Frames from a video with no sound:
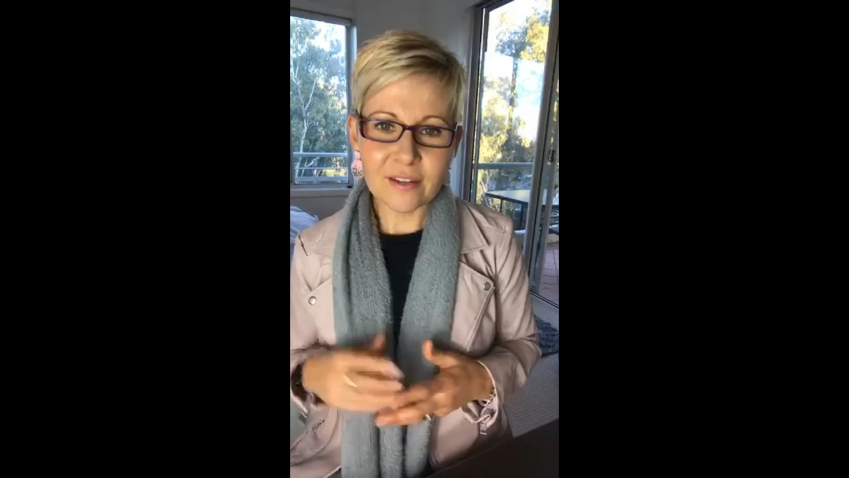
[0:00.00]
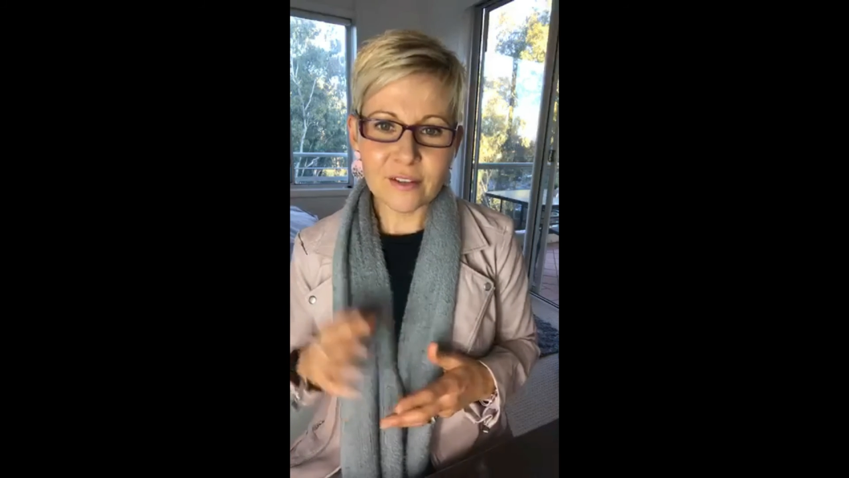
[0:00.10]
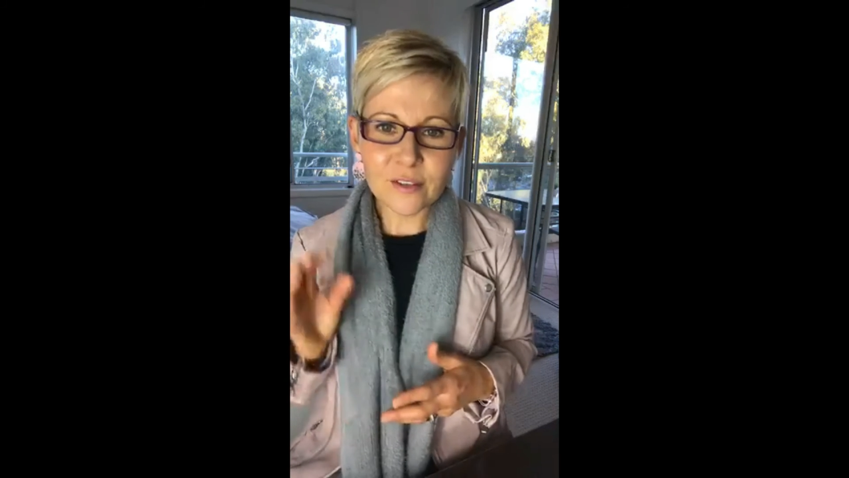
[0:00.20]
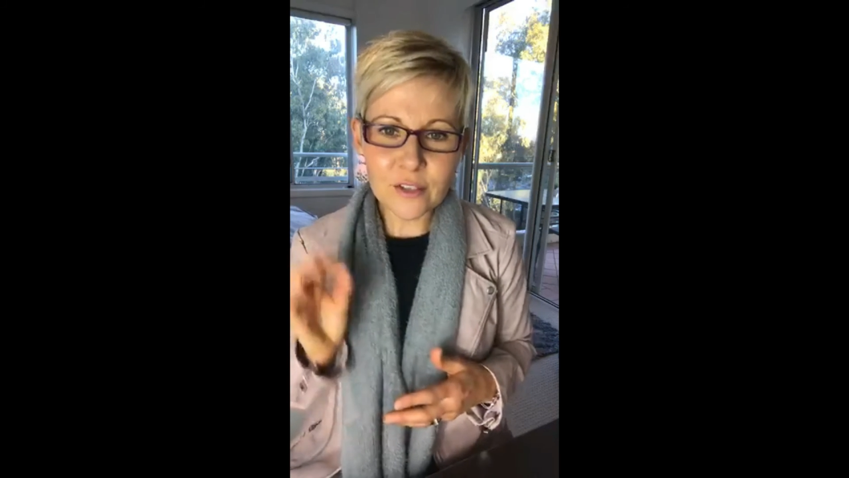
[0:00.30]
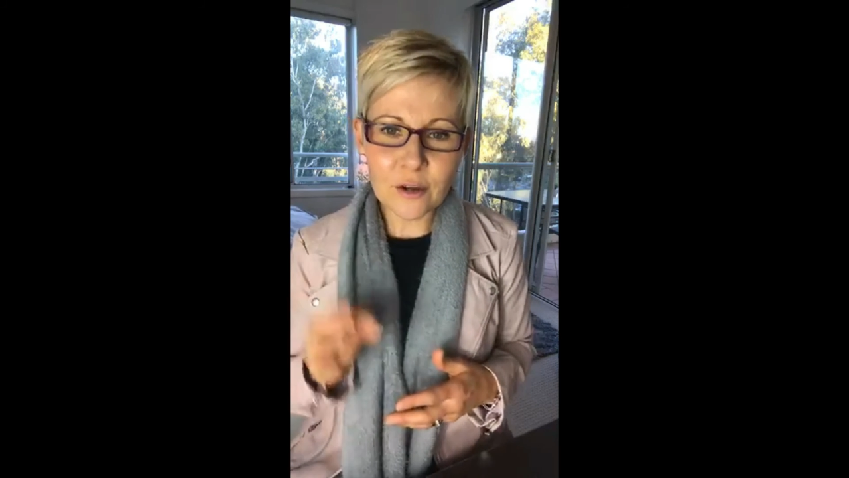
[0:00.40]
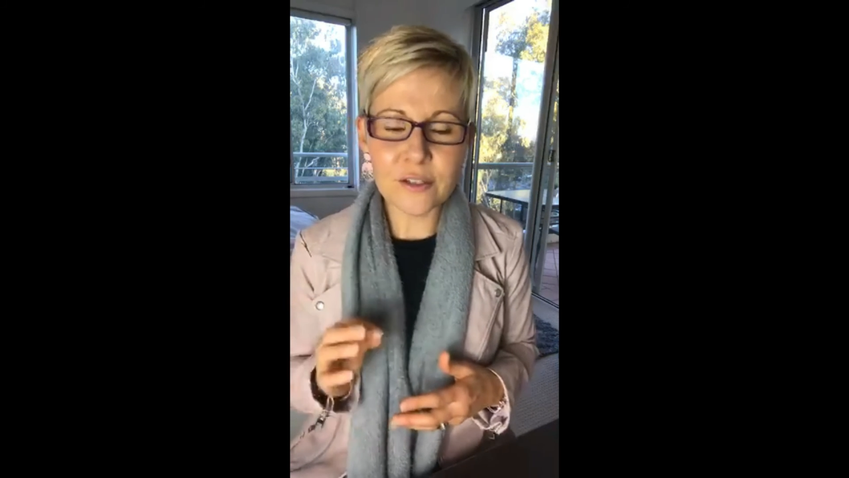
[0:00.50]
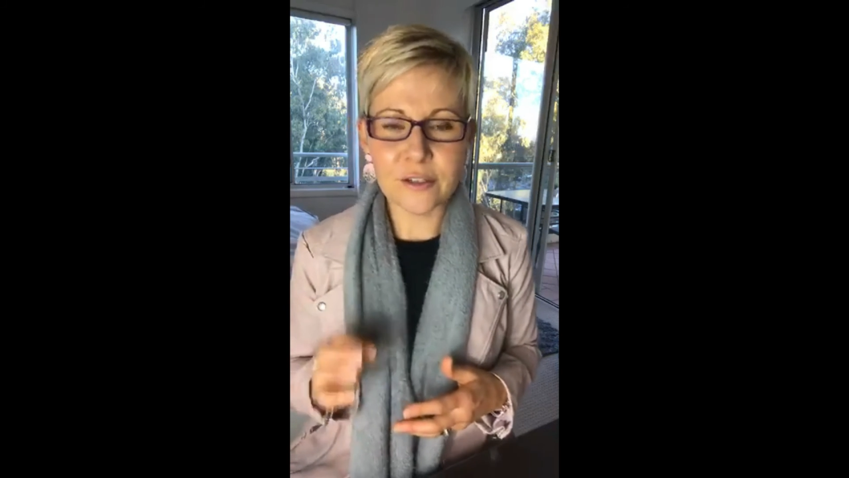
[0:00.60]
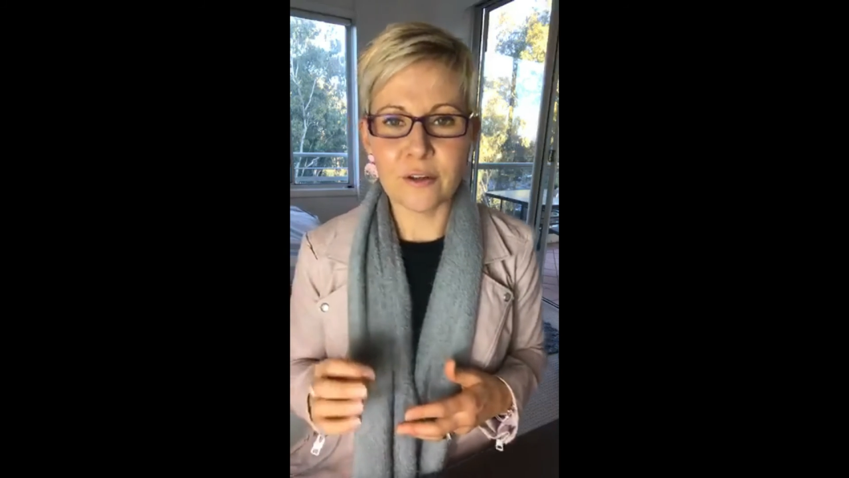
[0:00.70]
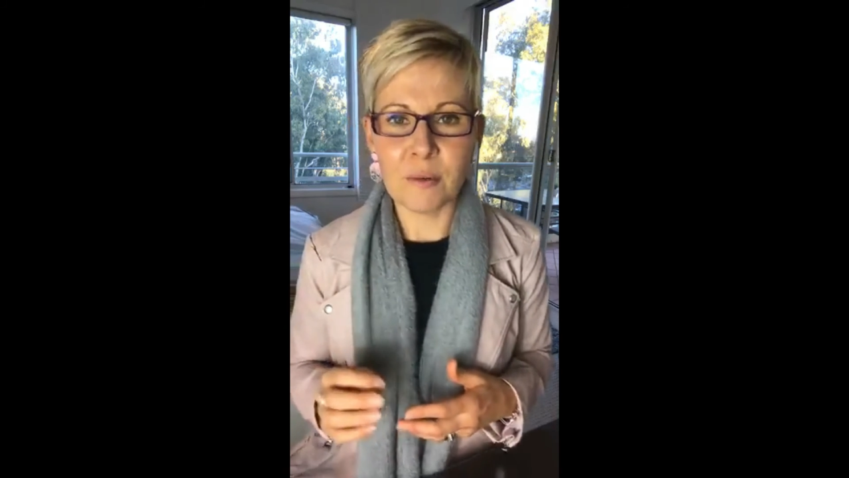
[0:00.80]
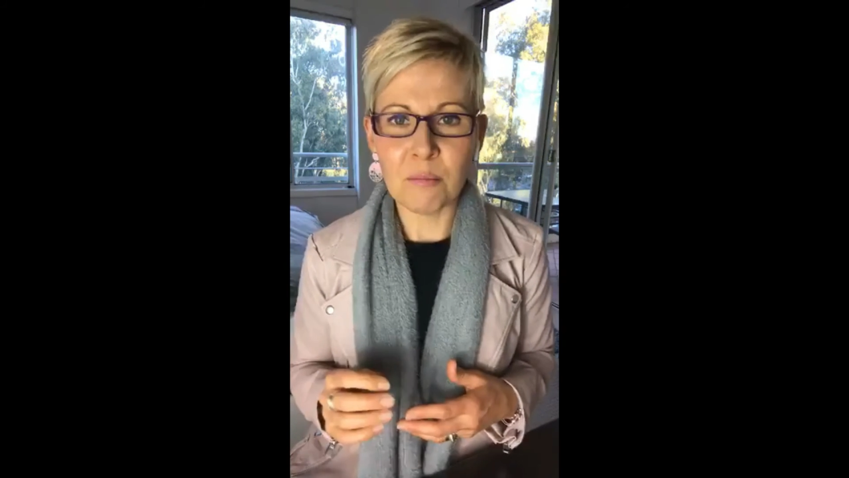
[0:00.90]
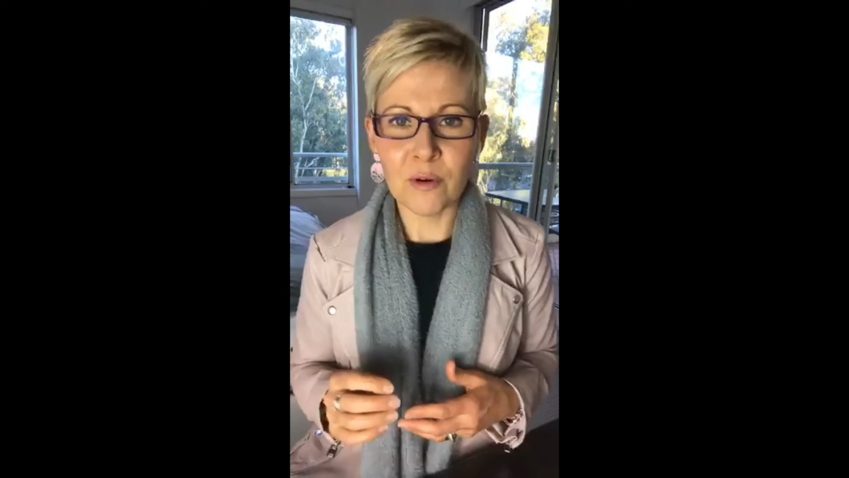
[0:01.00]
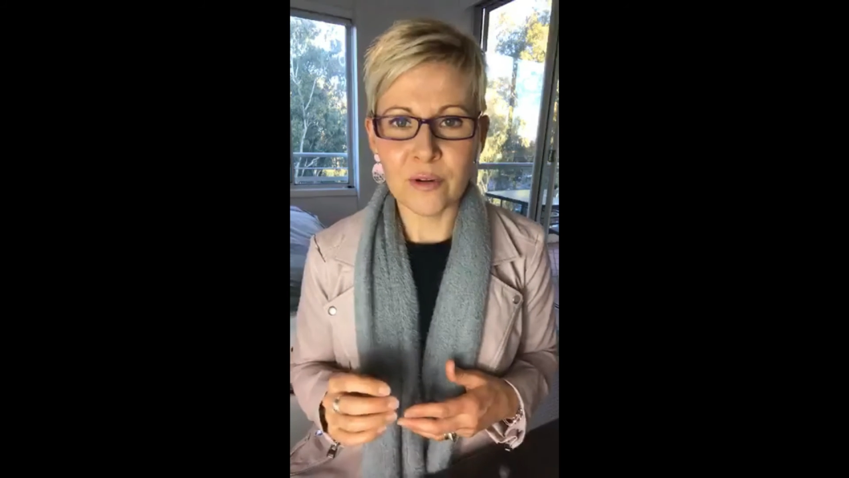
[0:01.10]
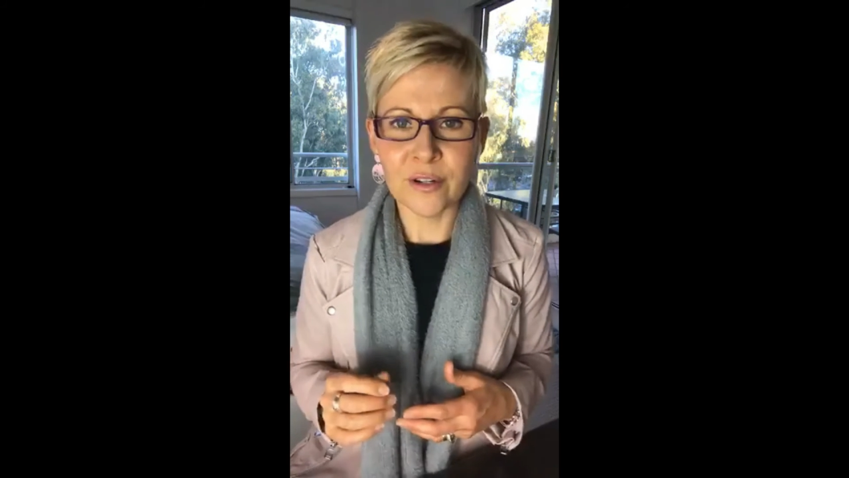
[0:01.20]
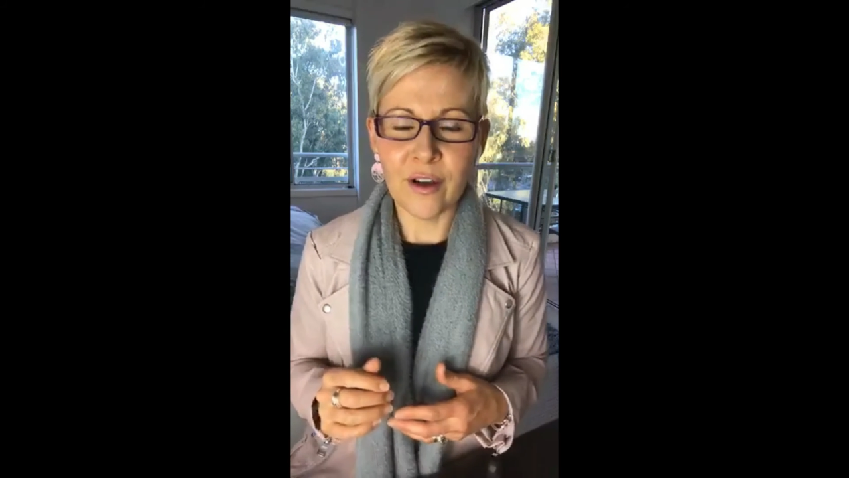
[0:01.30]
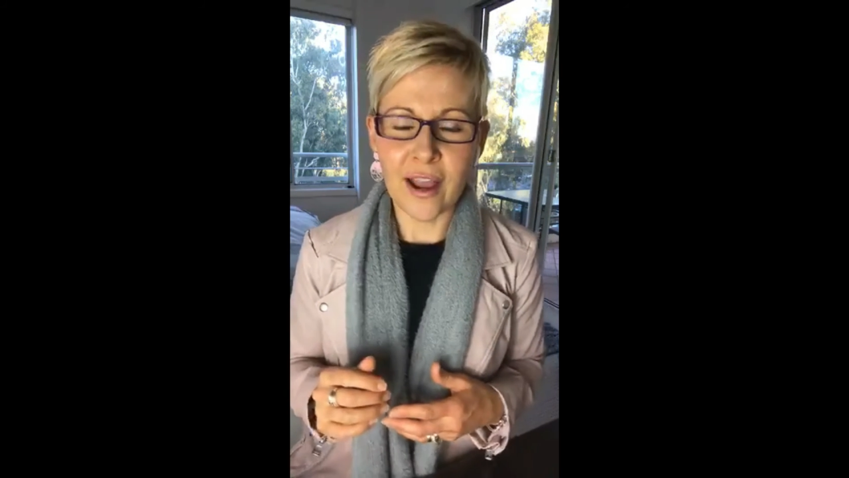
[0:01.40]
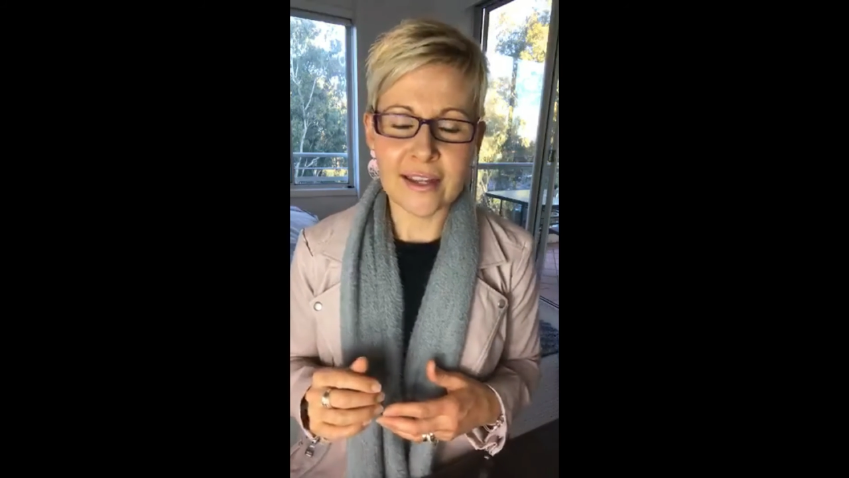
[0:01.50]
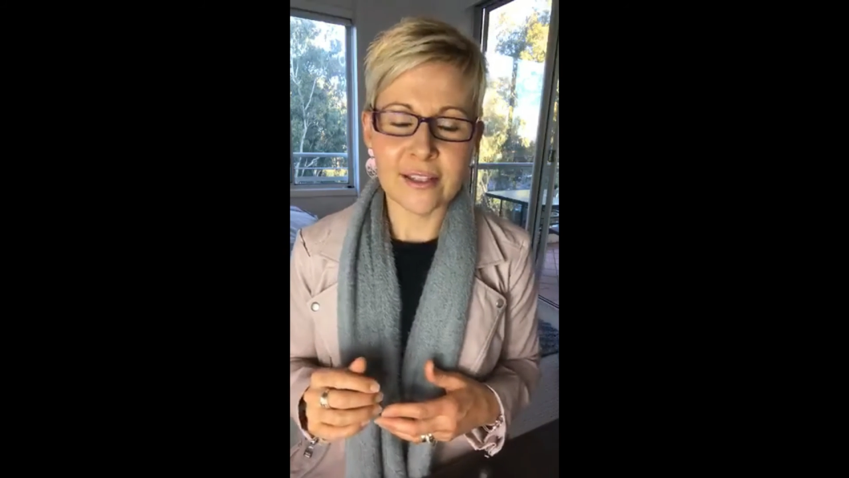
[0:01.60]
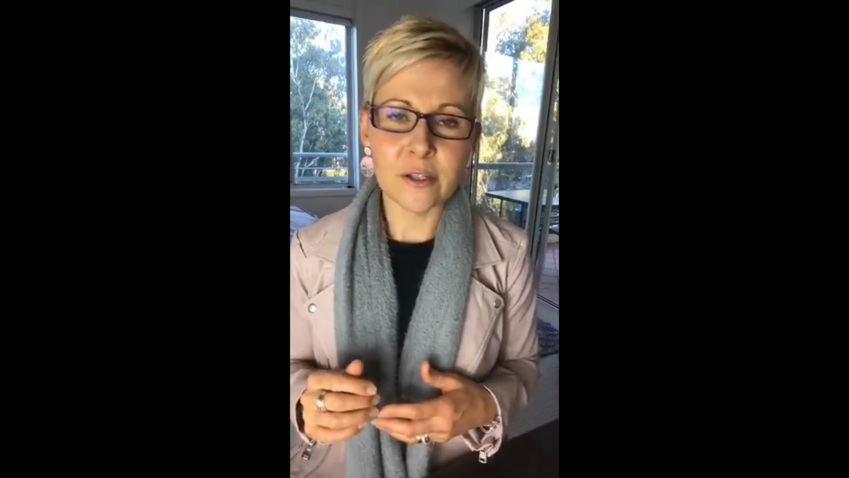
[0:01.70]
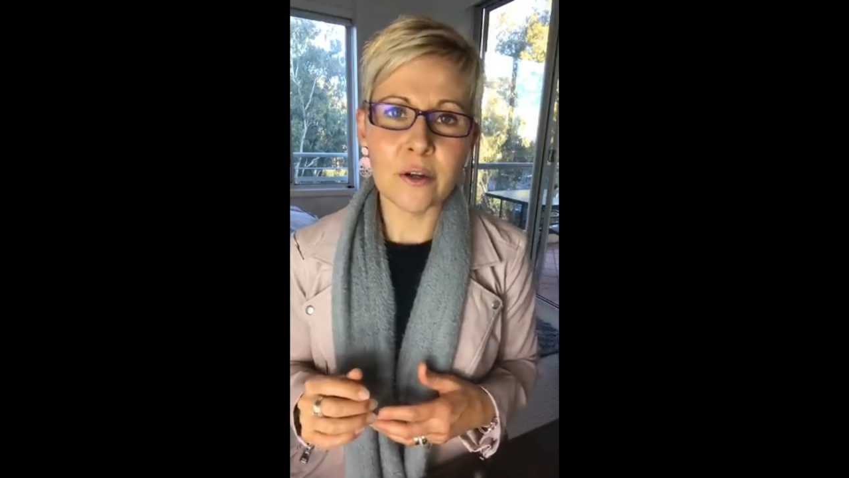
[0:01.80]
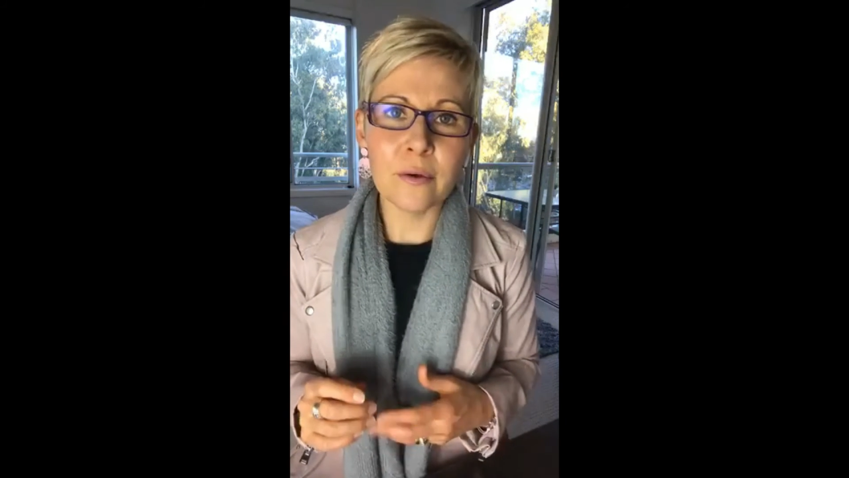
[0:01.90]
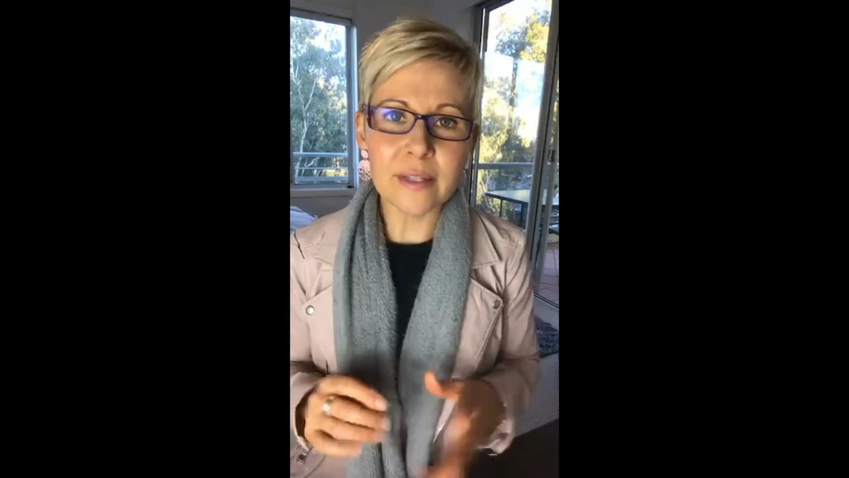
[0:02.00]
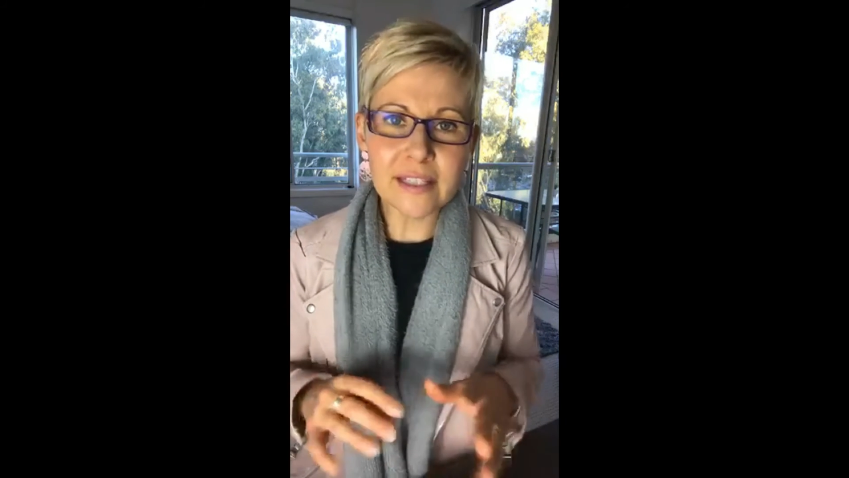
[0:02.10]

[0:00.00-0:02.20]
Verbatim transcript: so, so important, guys. So,